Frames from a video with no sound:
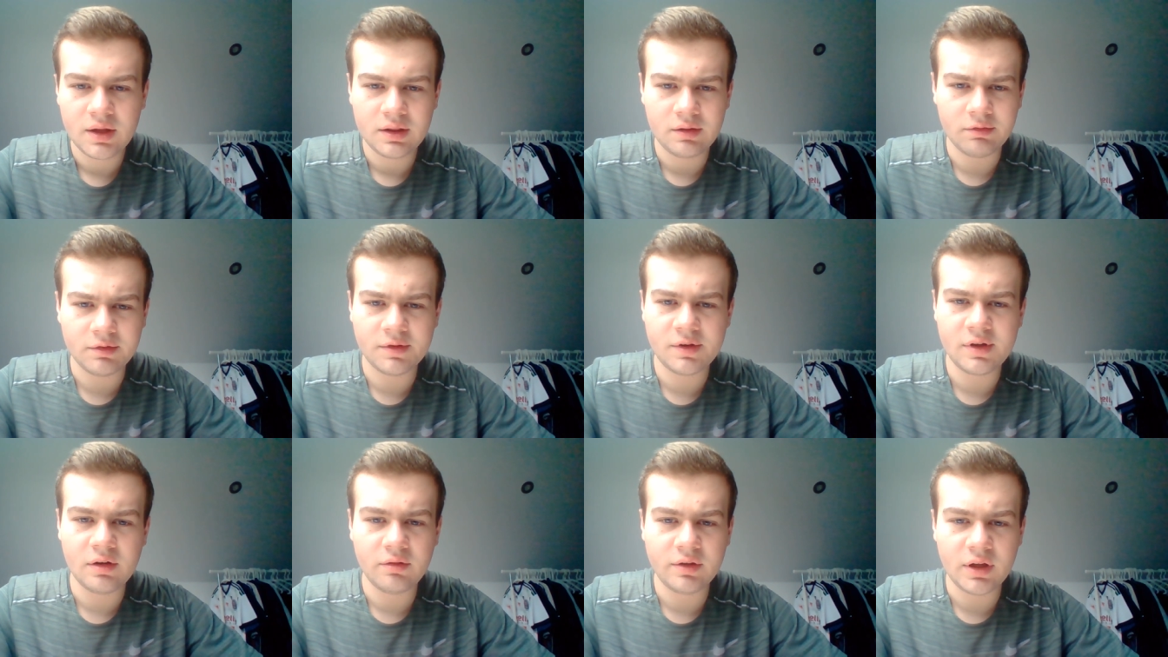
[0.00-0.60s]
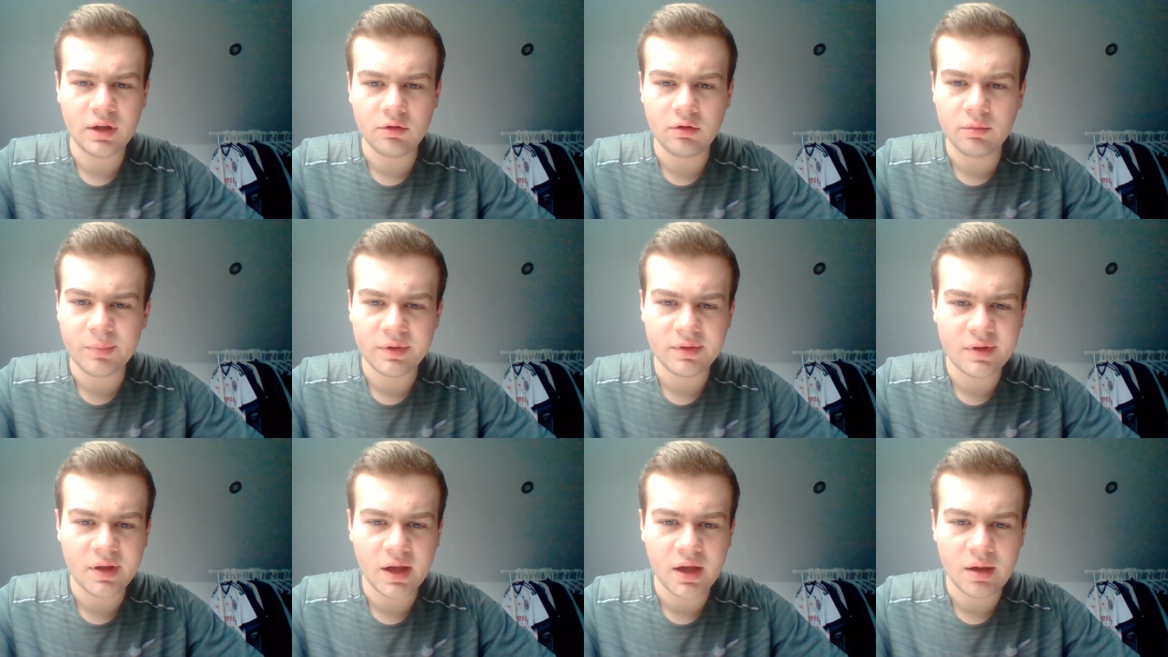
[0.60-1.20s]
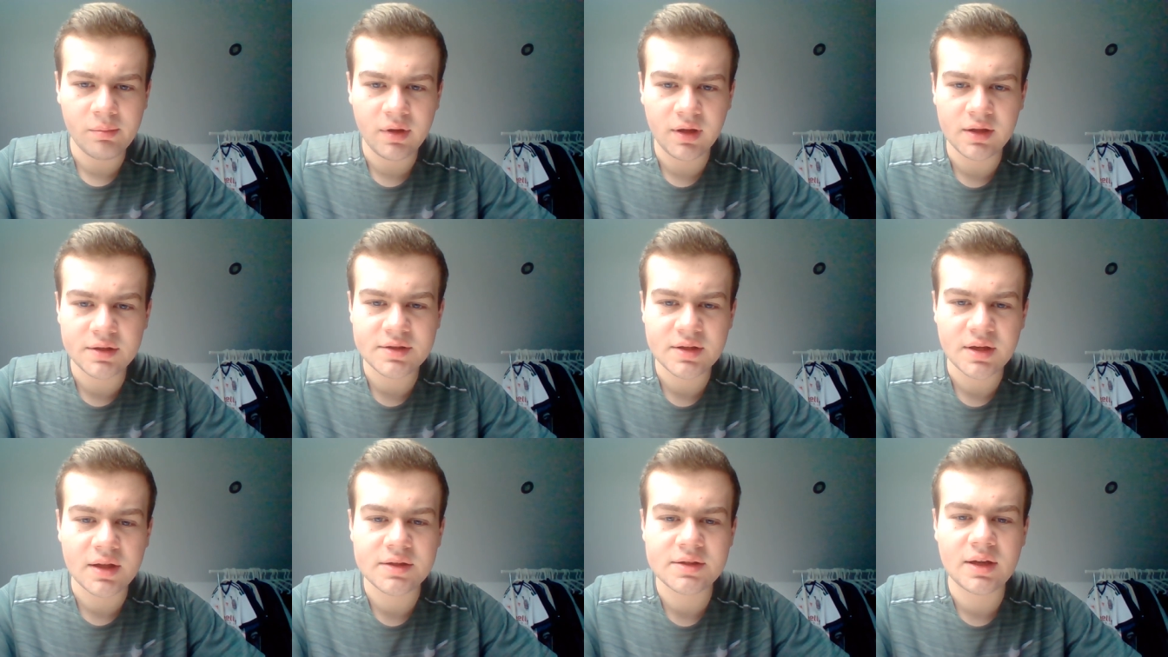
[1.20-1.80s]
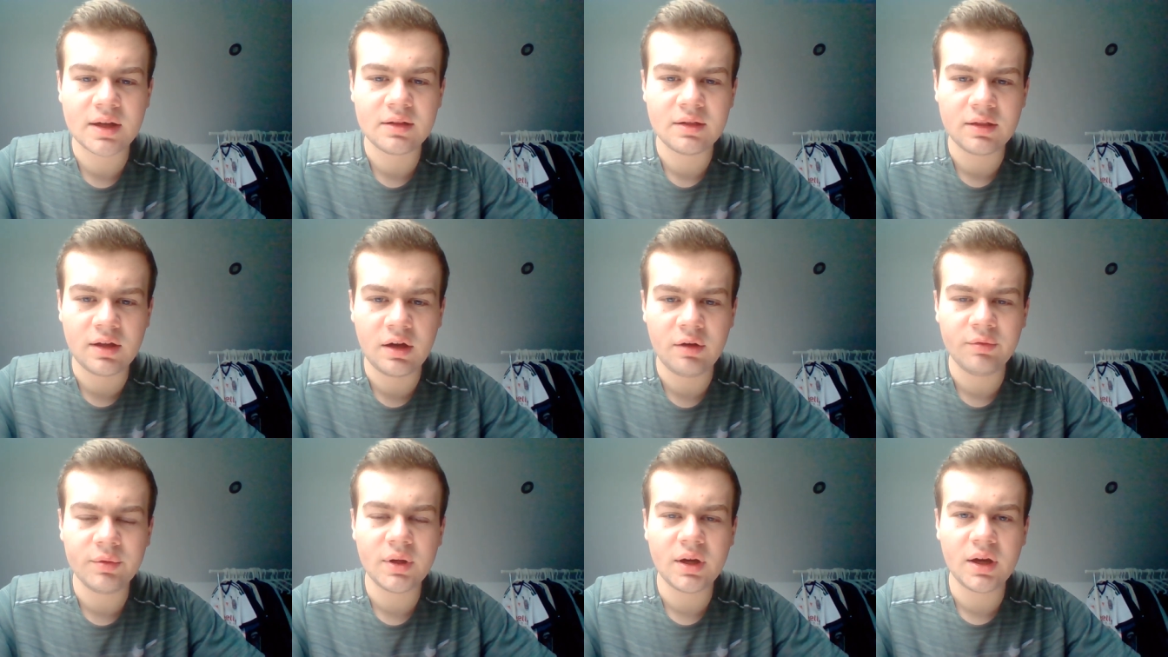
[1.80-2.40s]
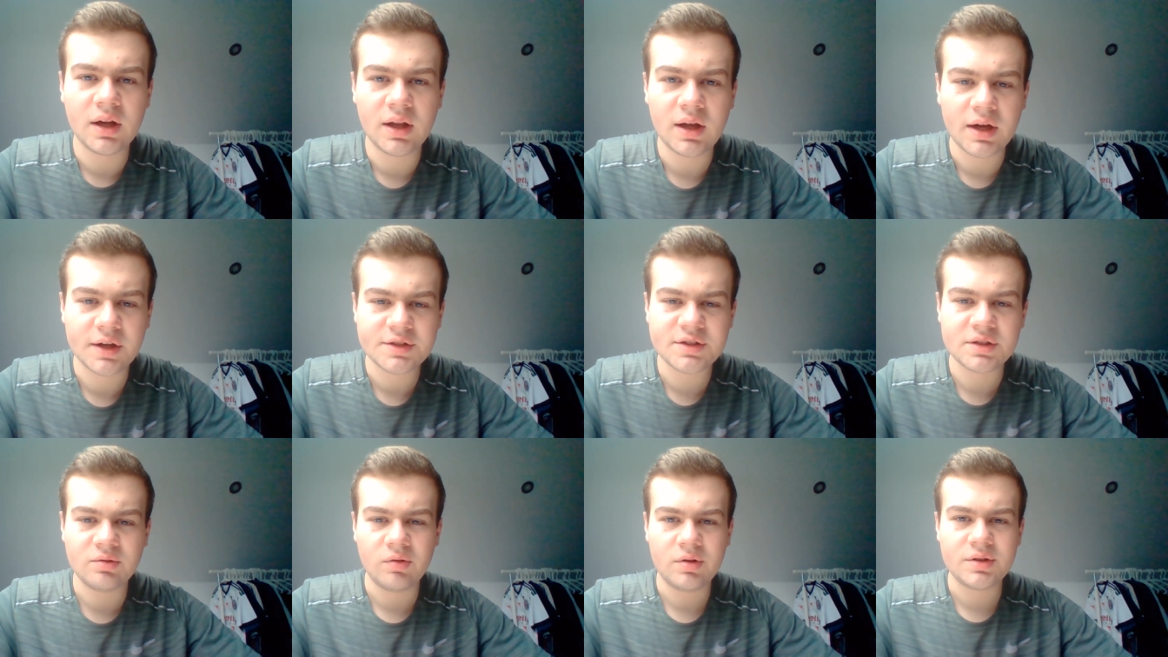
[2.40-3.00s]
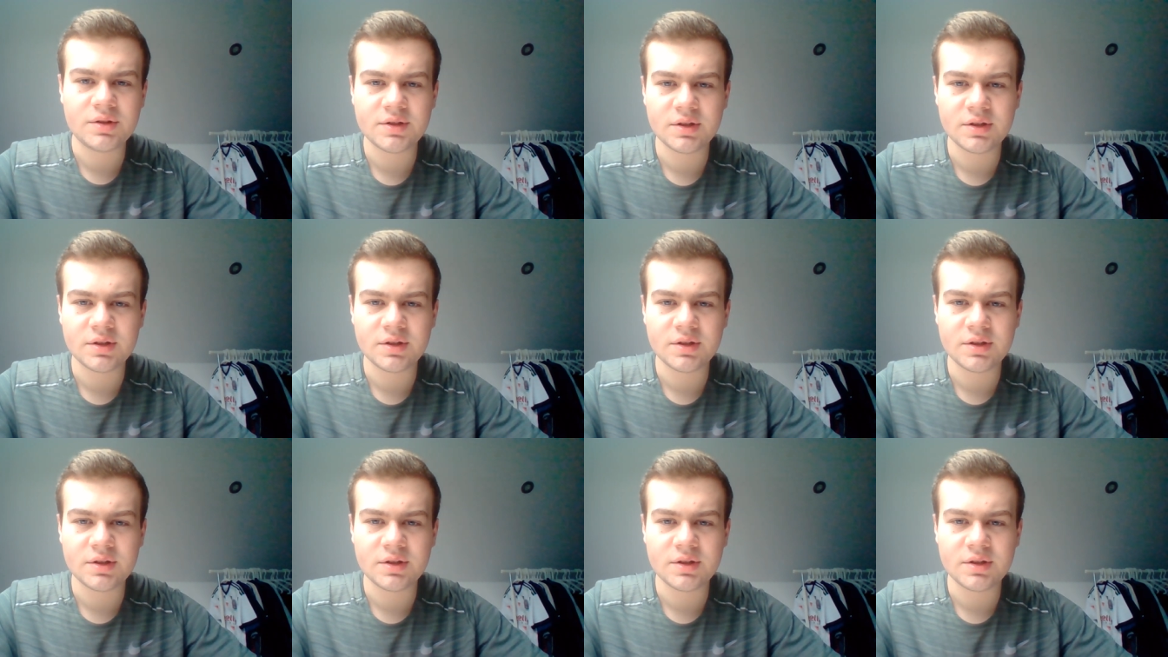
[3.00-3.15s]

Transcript: They were 2-0 up in 10 minutes against Athlone there last night.